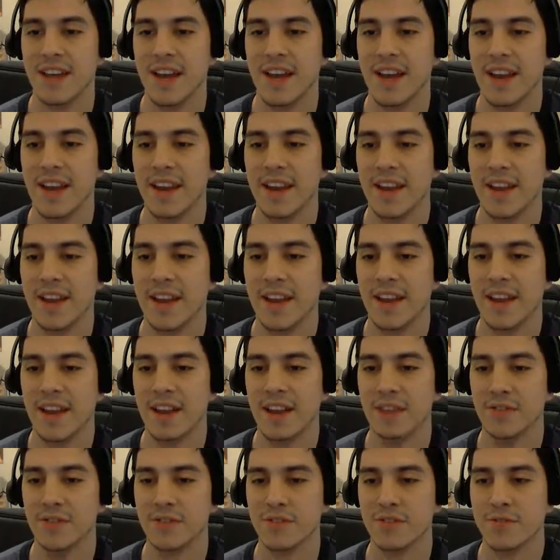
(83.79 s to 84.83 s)
And then again,
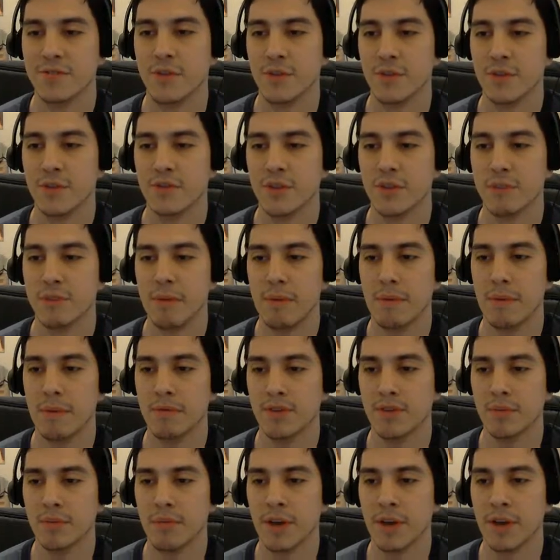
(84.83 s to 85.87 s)
I'll just focus on the
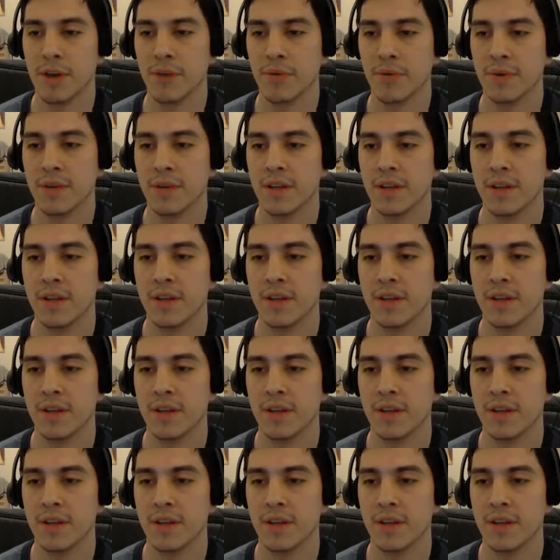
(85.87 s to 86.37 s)
bubbles on my own.